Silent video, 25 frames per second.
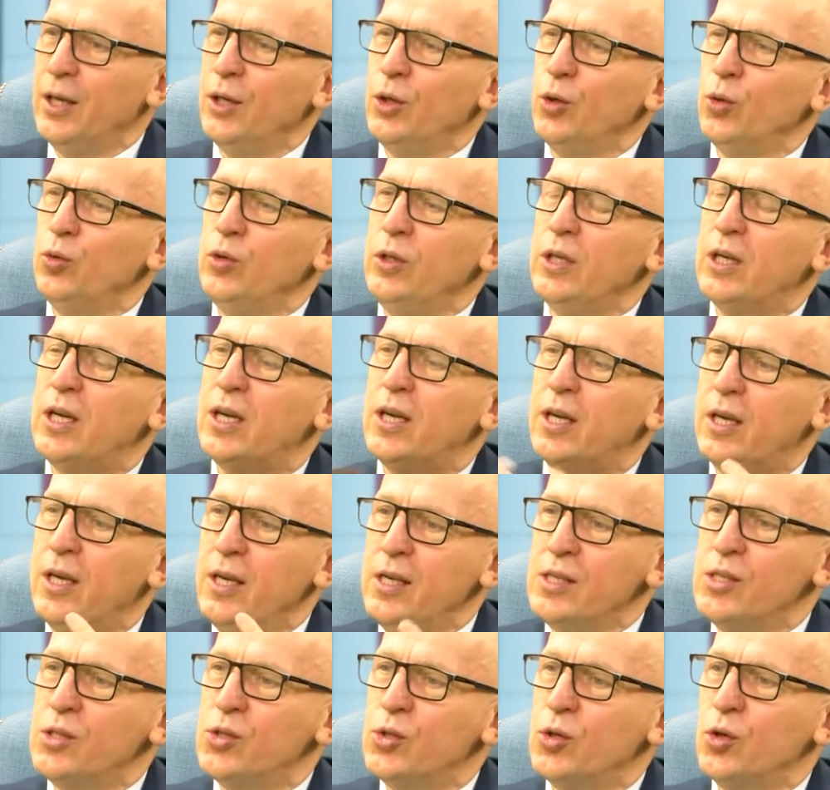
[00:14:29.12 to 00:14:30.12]
Unique
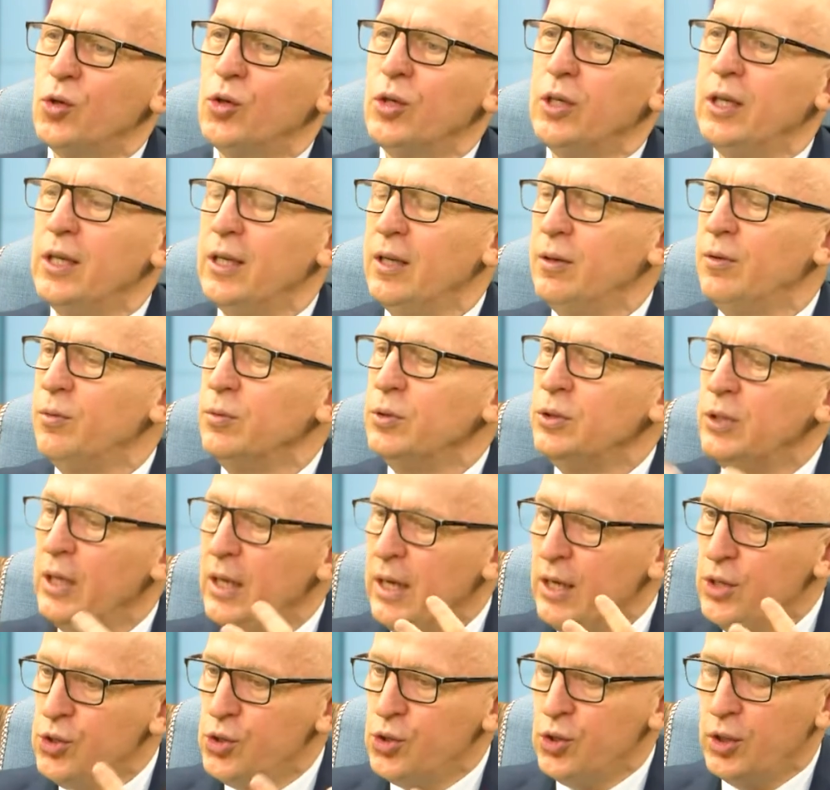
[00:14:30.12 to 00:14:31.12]
history,
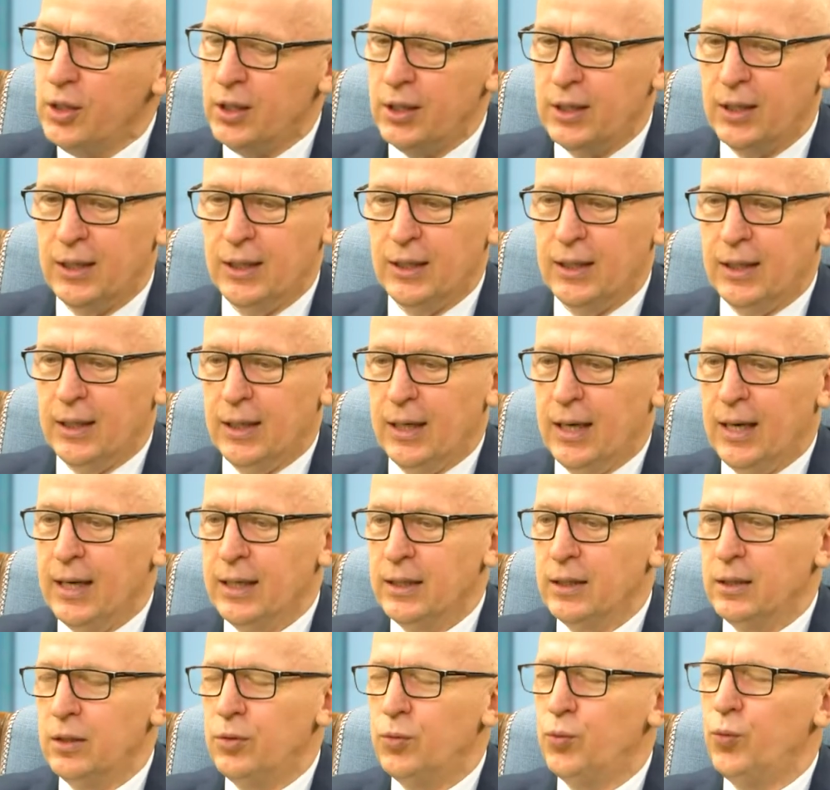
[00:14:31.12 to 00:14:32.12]
nature,
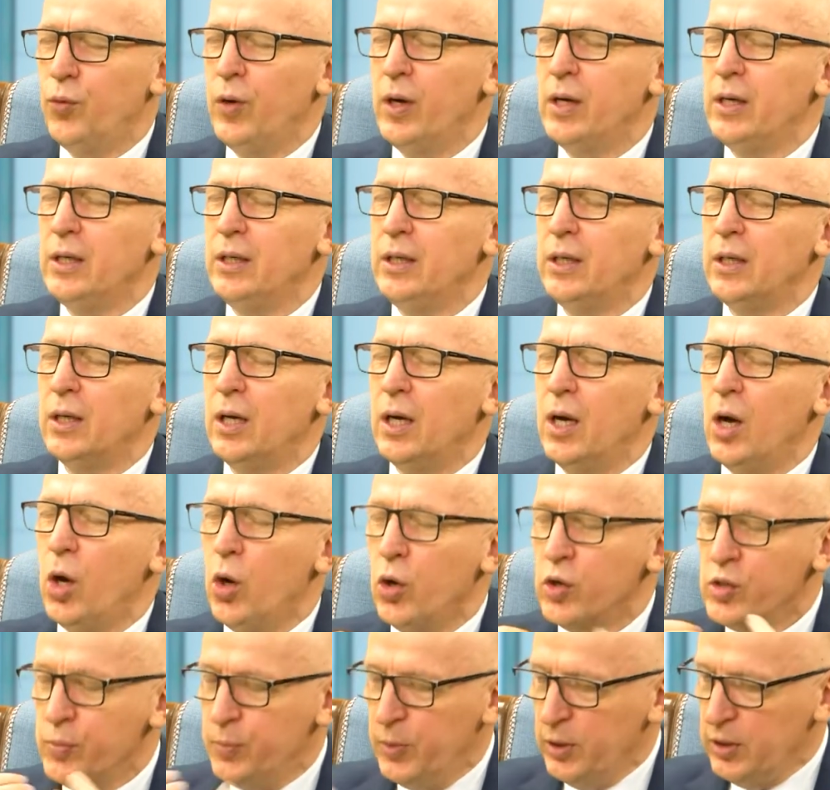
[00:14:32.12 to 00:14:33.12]
and very
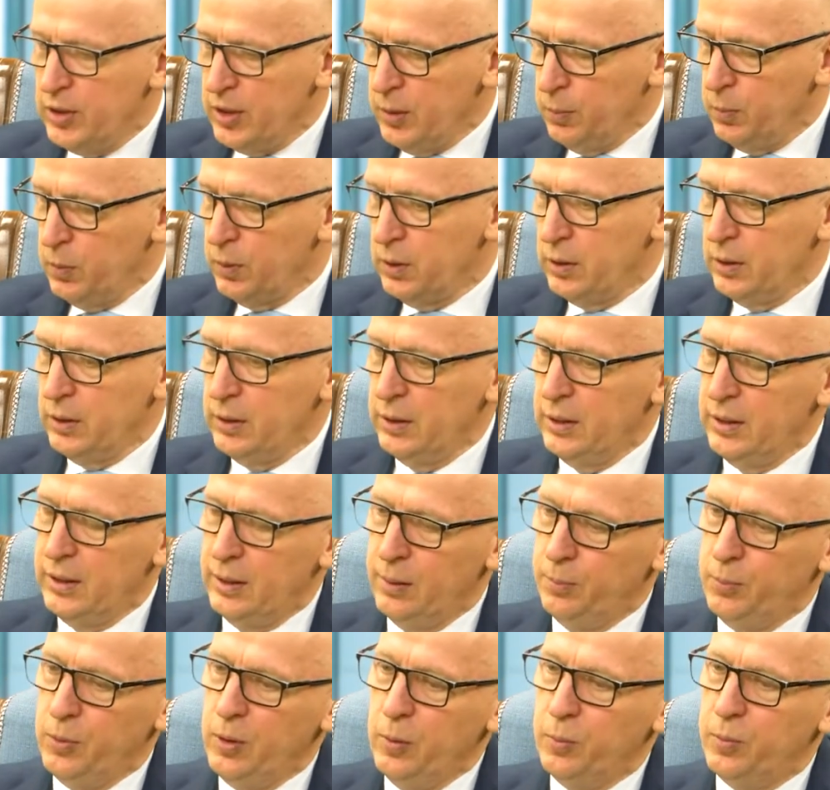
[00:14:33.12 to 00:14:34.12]
hospitable
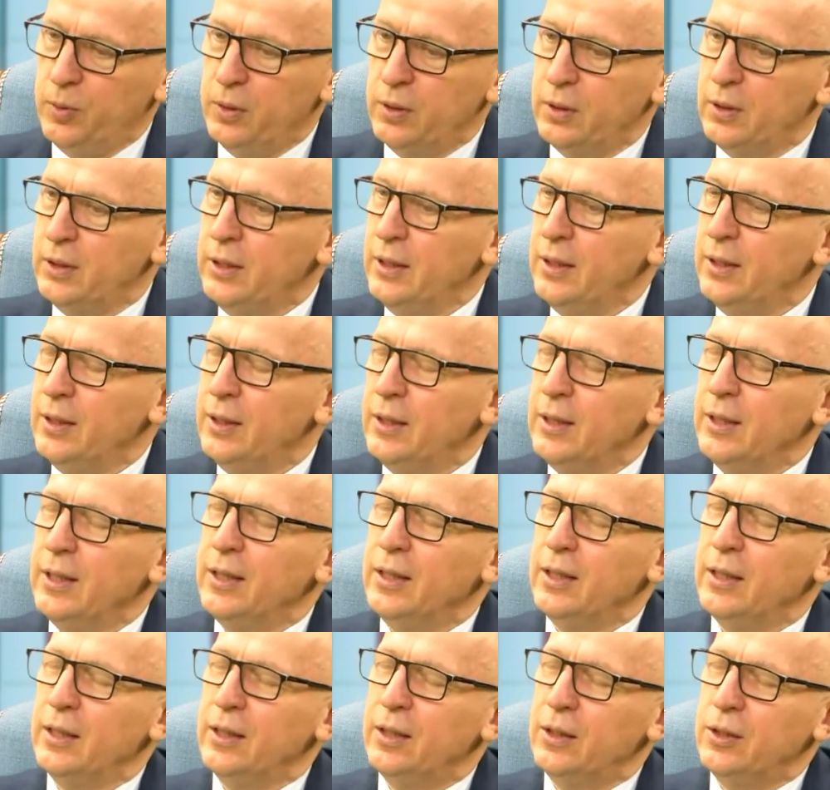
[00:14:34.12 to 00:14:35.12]
people.
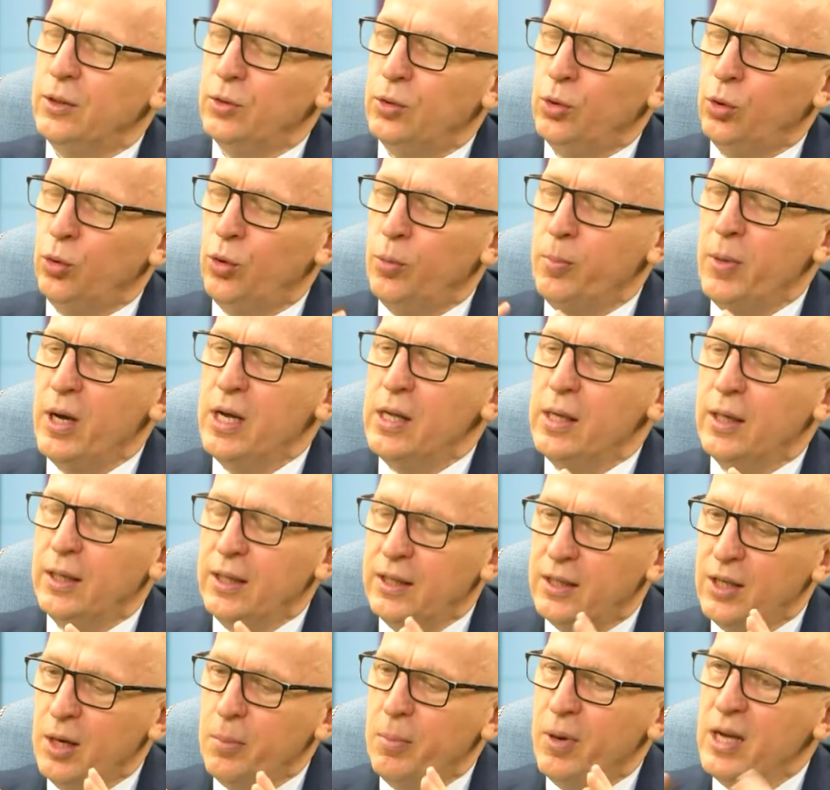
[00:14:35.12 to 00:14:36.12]

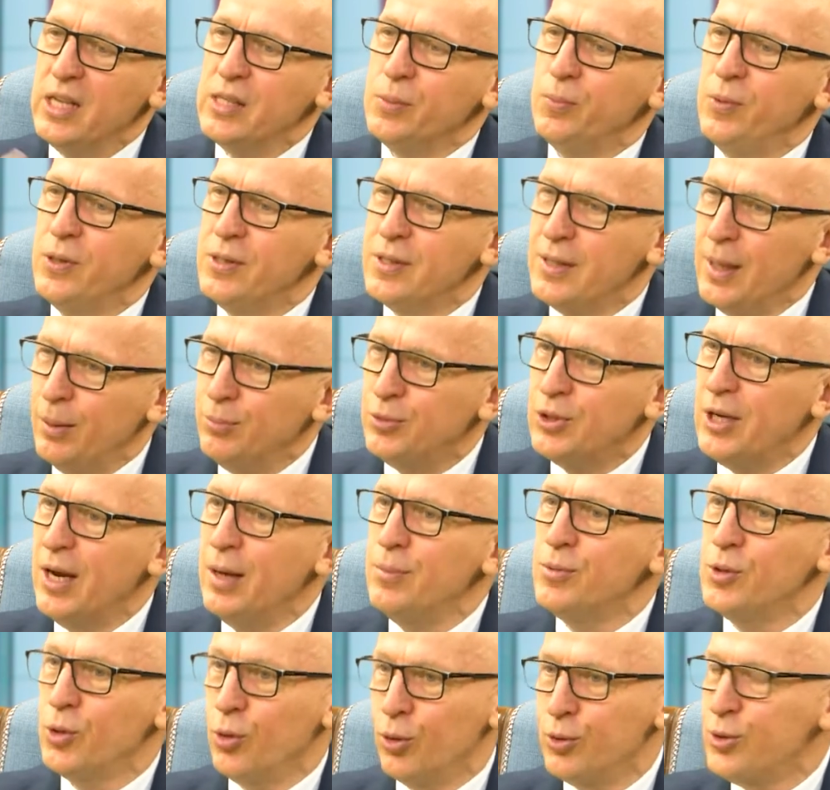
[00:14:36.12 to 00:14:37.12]
It reminds me
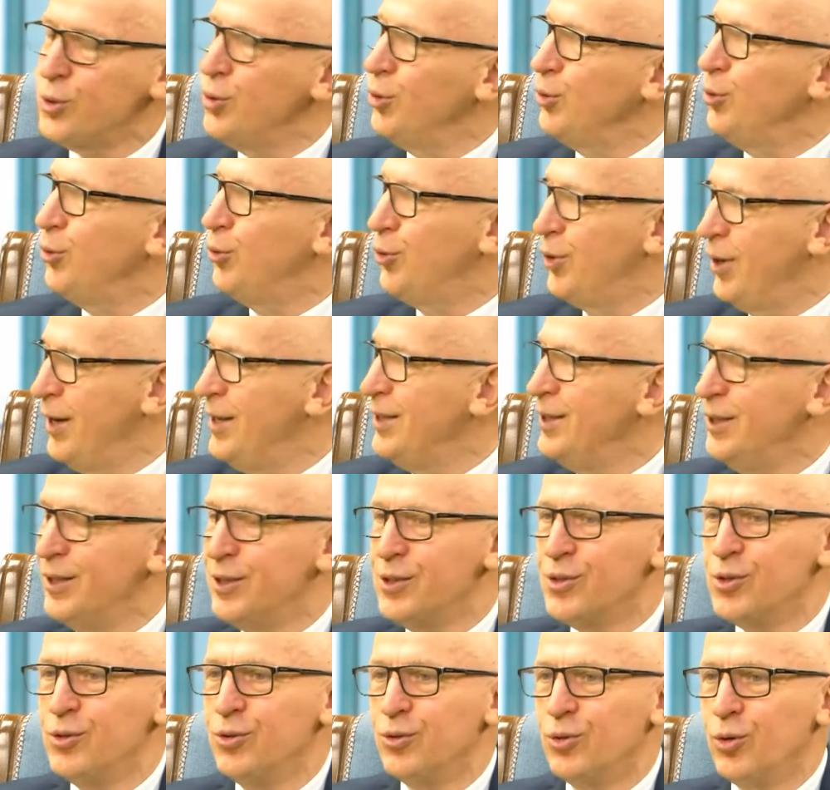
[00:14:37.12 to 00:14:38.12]
sometimes also
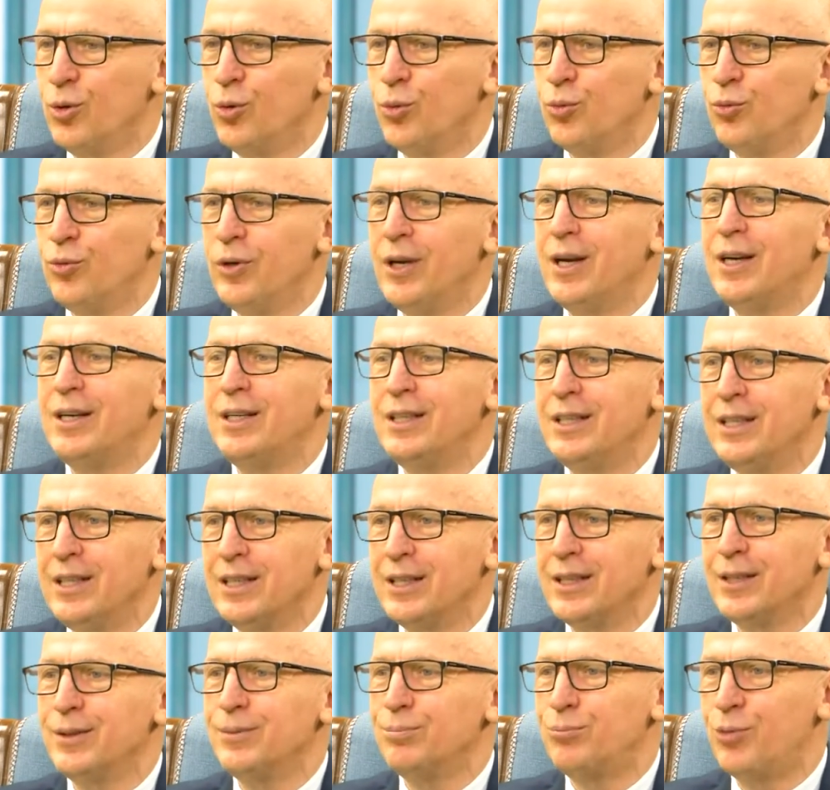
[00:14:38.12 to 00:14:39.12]
Ukrainians, you know, we are
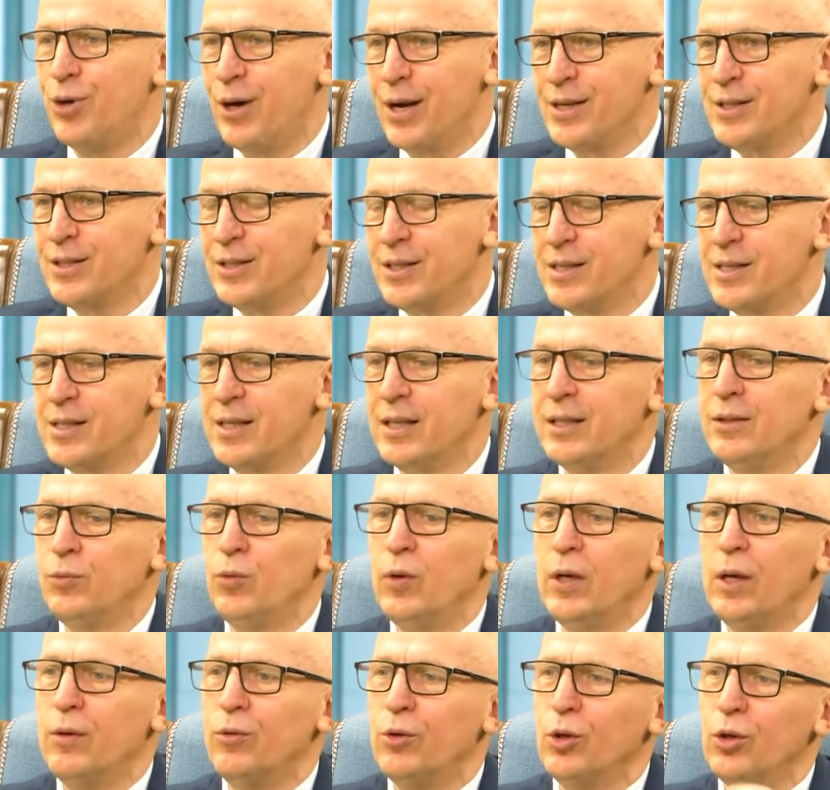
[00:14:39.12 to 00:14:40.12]
real brothers, and
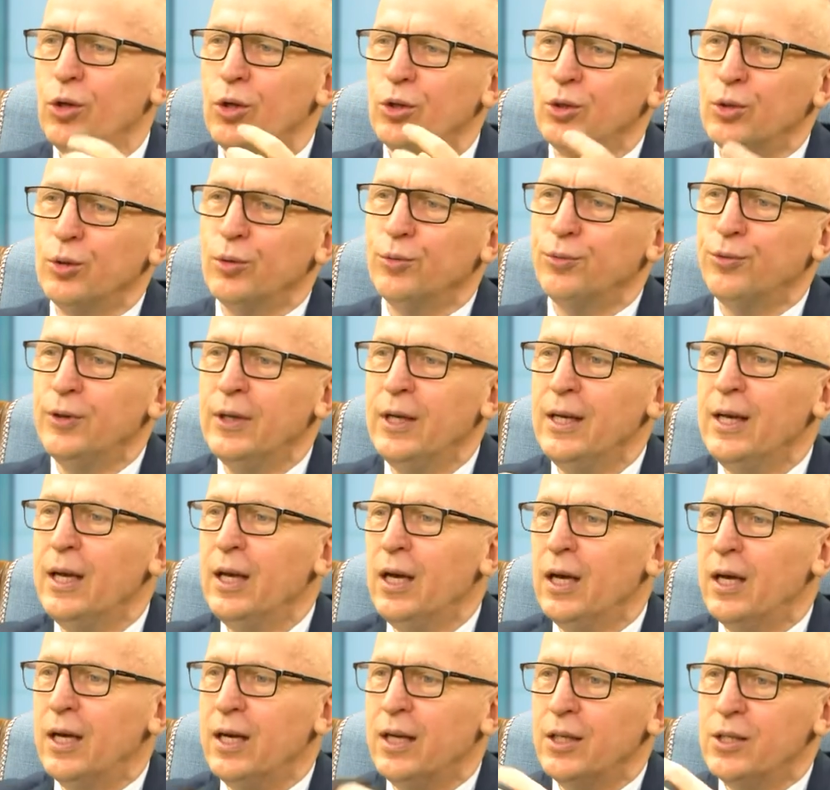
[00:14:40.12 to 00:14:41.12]
we have a lot
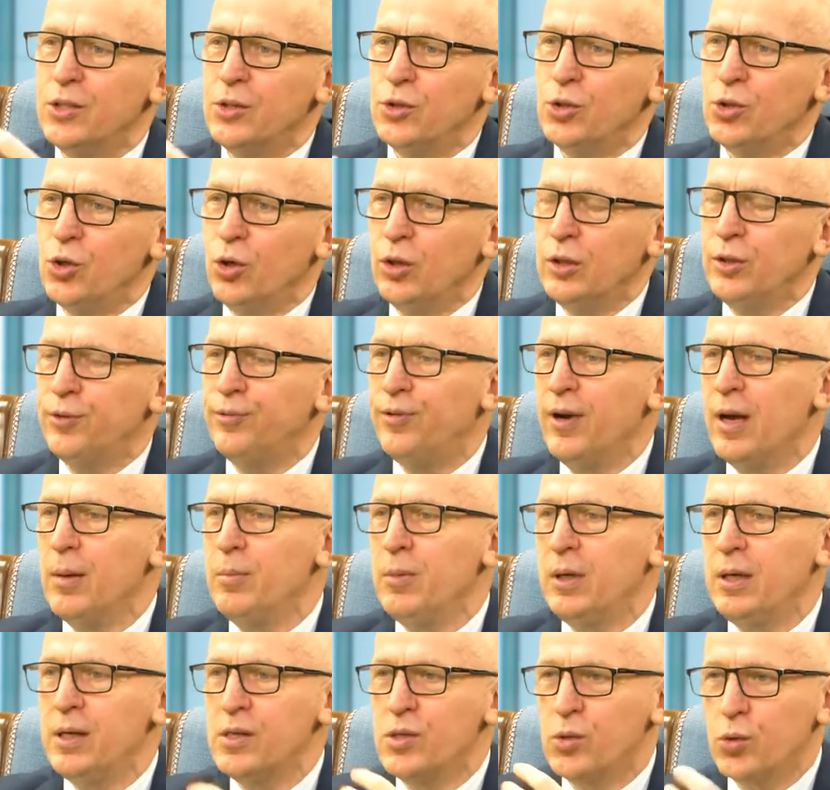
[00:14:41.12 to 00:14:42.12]
of joint families,